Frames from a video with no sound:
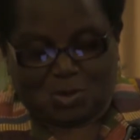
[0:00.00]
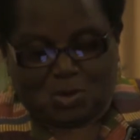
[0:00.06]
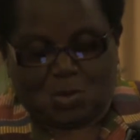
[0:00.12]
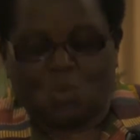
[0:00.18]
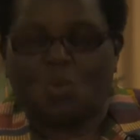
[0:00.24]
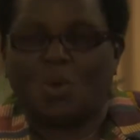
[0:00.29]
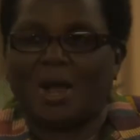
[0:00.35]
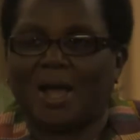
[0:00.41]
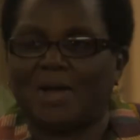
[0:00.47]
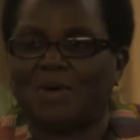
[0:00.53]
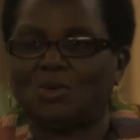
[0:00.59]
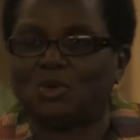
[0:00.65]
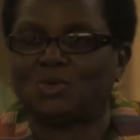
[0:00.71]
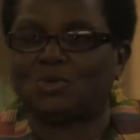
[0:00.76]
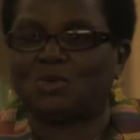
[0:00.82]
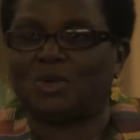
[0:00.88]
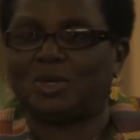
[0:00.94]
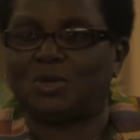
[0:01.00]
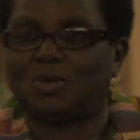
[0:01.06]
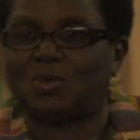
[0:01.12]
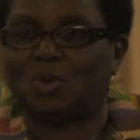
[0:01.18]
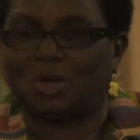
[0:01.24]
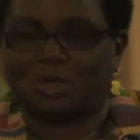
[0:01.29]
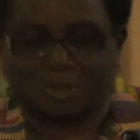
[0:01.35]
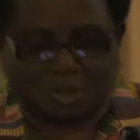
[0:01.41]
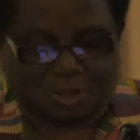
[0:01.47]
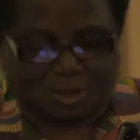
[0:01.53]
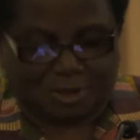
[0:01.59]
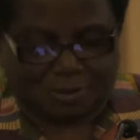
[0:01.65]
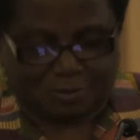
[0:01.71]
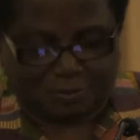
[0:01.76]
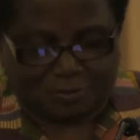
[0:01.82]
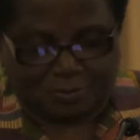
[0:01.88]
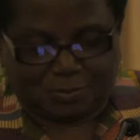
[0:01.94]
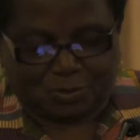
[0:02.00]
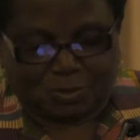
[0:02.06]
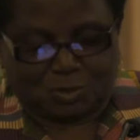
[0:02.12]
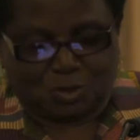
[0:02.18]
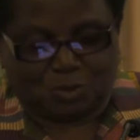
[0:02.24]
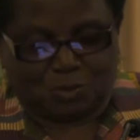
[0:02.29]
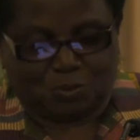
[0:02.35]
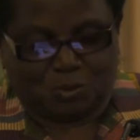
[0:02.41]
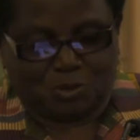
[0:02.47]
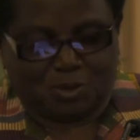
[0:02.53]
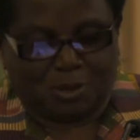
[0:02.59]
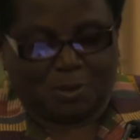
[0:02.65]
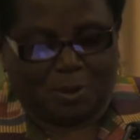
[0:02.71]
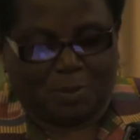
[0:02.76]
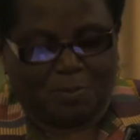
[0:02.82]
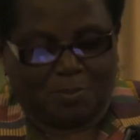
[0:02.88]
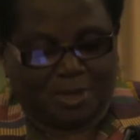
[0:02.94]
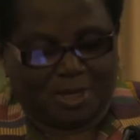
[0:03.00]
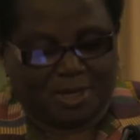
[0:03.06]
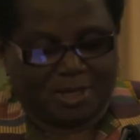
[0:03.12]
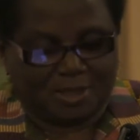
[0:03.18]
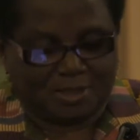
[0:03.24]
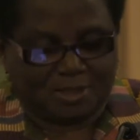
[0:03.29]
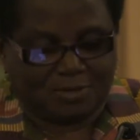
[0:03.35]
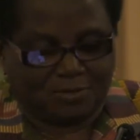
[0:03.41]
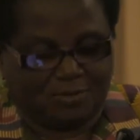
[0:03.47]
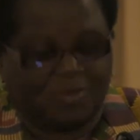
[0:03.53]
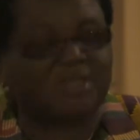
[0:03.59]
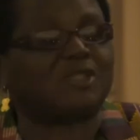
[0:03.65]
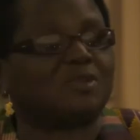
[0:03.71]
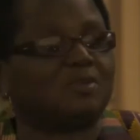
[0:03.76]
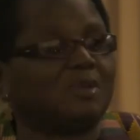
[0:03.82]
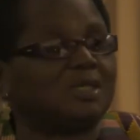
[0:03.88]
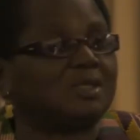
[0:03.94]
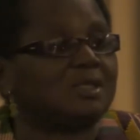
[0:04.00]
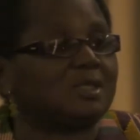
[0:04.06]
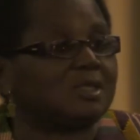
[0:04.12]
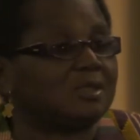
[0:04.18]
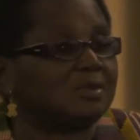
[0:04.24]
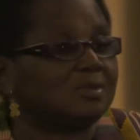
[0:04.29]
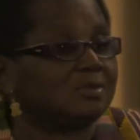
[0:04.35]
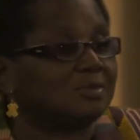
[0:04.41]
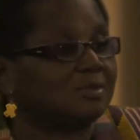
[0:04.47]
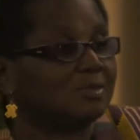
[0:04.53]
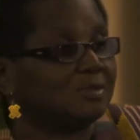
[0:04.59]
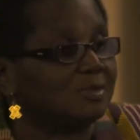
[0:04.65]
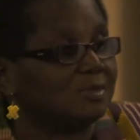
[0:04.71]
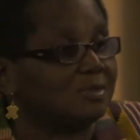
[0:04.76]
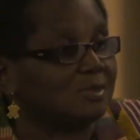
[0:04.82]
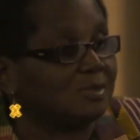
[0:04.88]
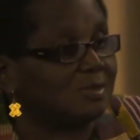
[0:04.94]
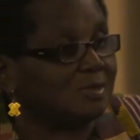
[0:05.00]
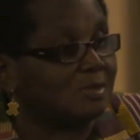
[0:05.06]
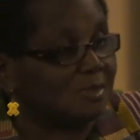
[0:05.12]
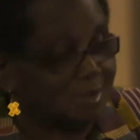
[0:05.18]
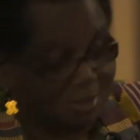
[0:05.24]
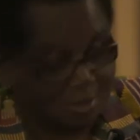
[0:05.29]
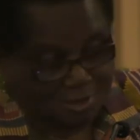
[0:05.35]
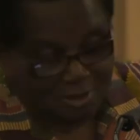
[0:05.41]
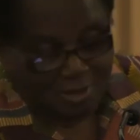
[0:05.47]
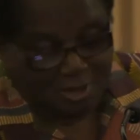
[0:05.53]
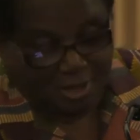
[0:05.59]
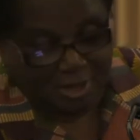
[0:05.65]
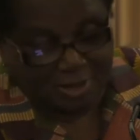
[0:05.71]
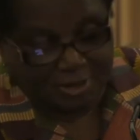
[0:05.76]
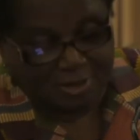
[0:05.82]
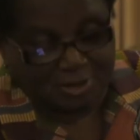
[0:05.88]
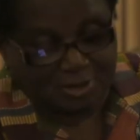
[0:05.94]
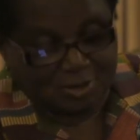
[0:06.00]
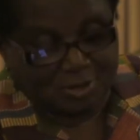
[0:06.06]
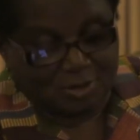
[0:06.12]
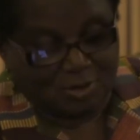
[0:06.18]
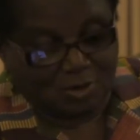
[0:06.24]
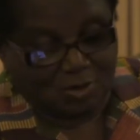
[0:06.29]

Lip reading: Why would we want to put our biggest investment in the hands